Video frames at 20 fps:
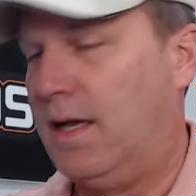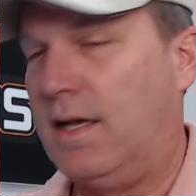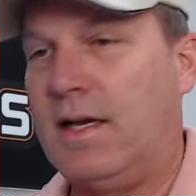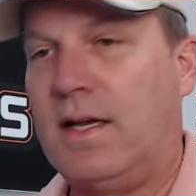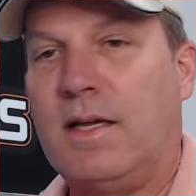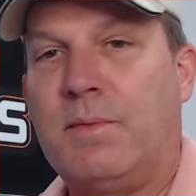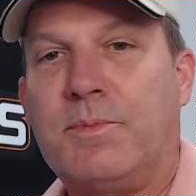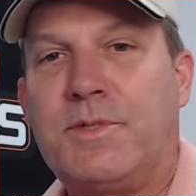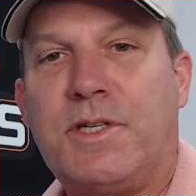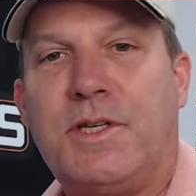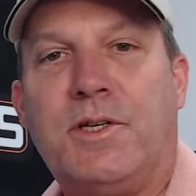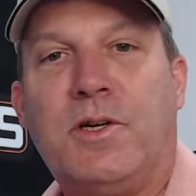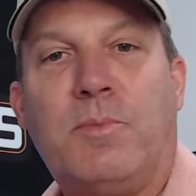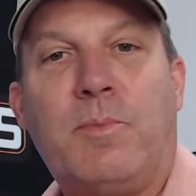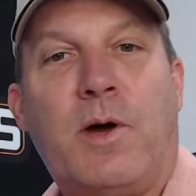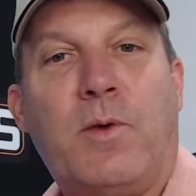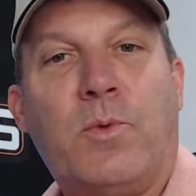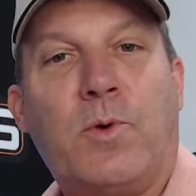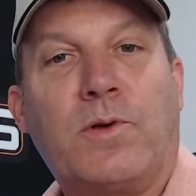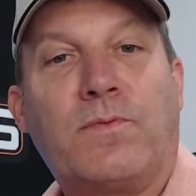I am Tim,
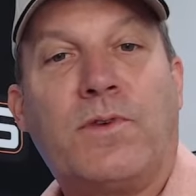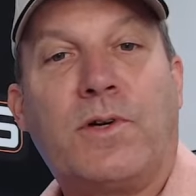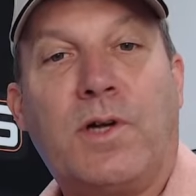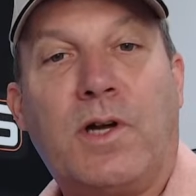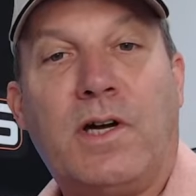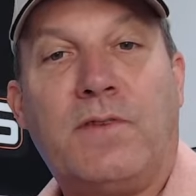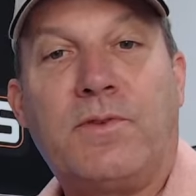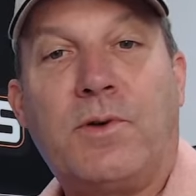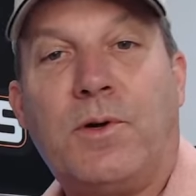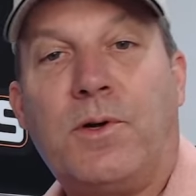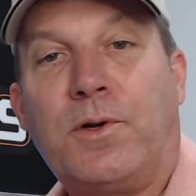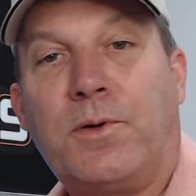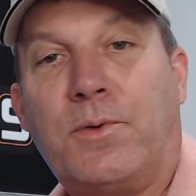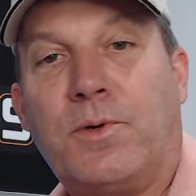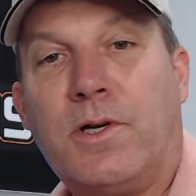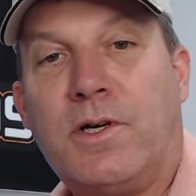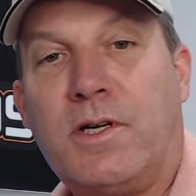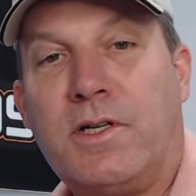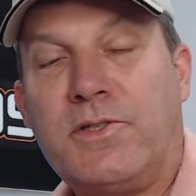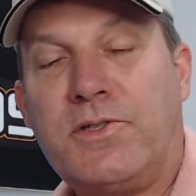I work for Golf Cart
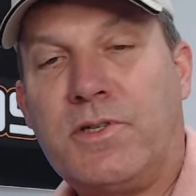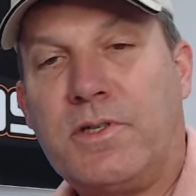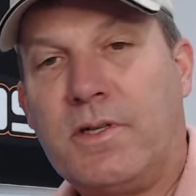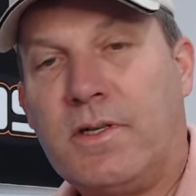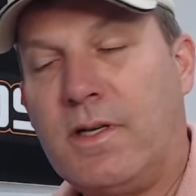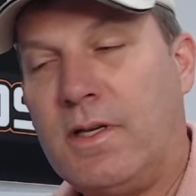Garage.